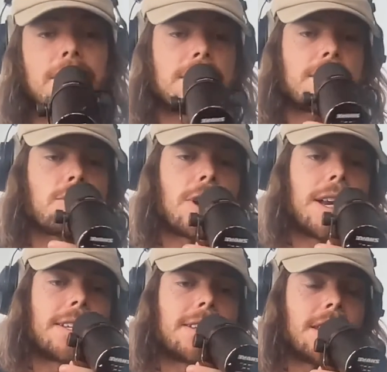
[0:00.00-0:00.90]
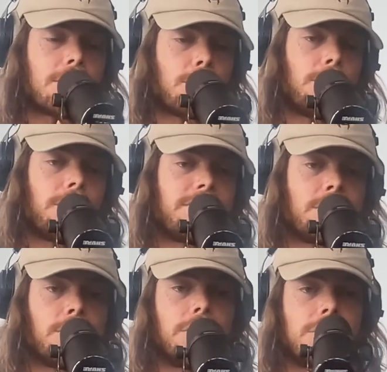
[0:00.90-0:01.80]
just trying to sit through a
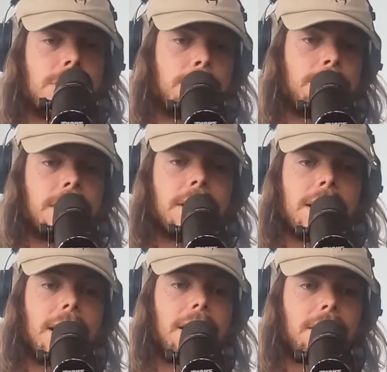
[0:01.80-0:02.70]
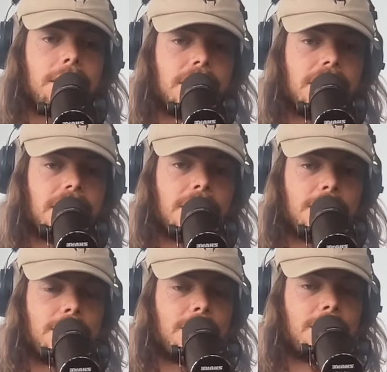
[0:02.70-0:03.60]
full YouTube video now,
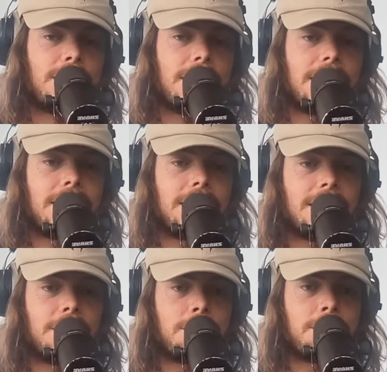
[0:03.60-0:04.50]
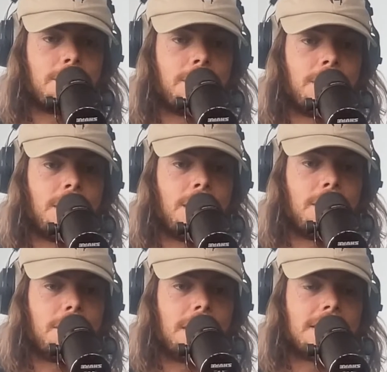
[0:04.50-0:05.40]
you
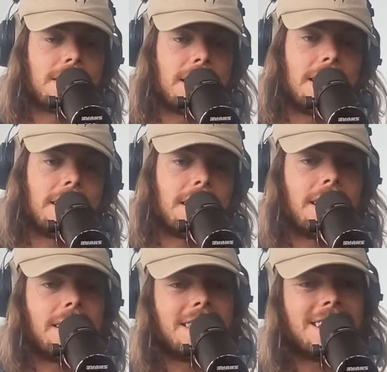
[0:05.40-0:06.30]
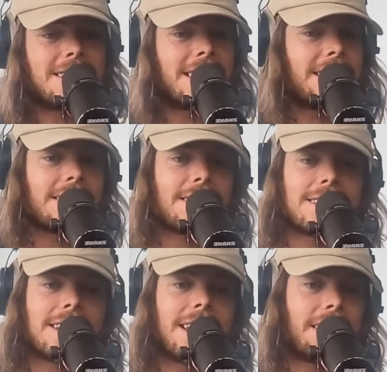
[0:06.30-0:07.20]
know, these things are
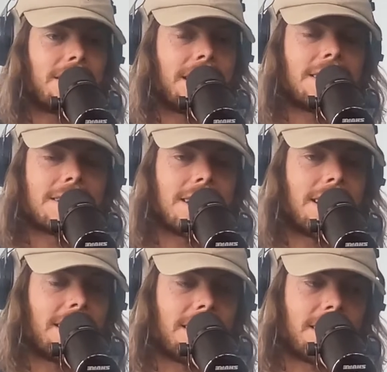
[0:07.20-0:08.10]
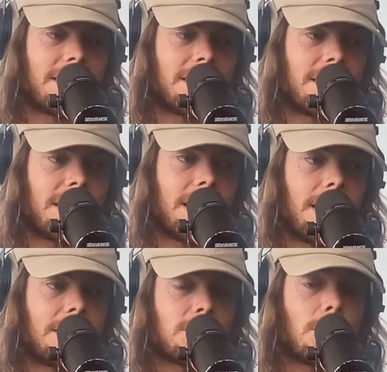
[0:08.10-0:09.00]
just like things that
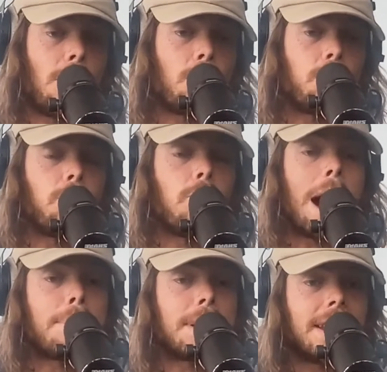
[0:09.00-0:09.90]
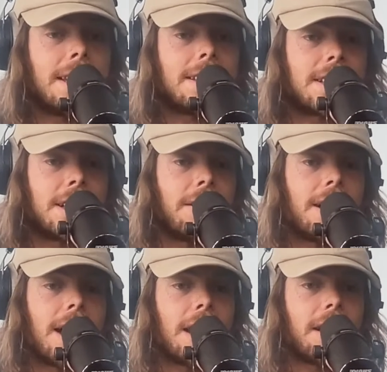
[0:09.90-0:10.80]
are so rapidly
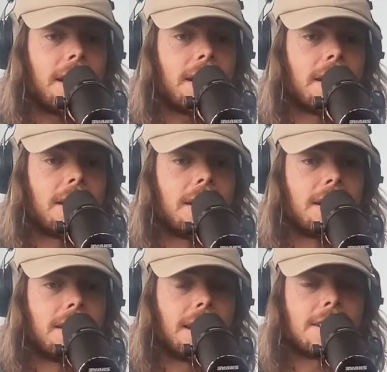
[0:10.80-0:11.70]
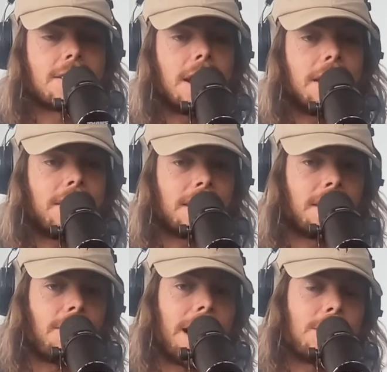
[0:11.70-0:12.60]
deteriorating. Like it's not even
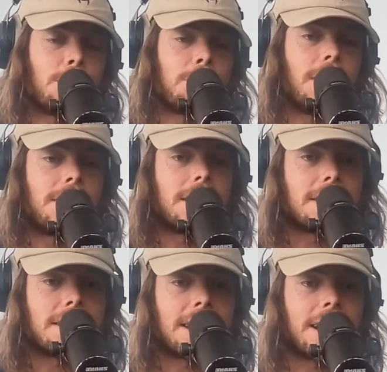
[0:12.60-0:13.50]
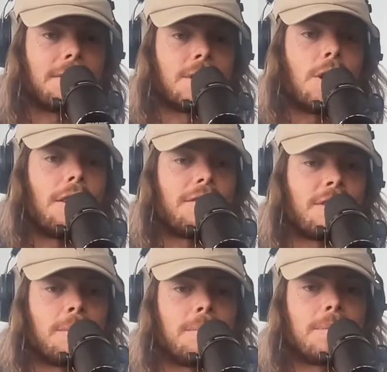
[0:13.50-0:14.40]
a gradual process. It's like I've gone
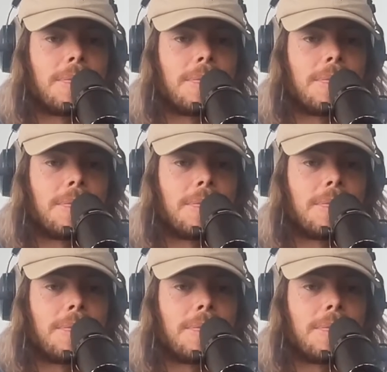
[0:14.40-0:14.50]
from,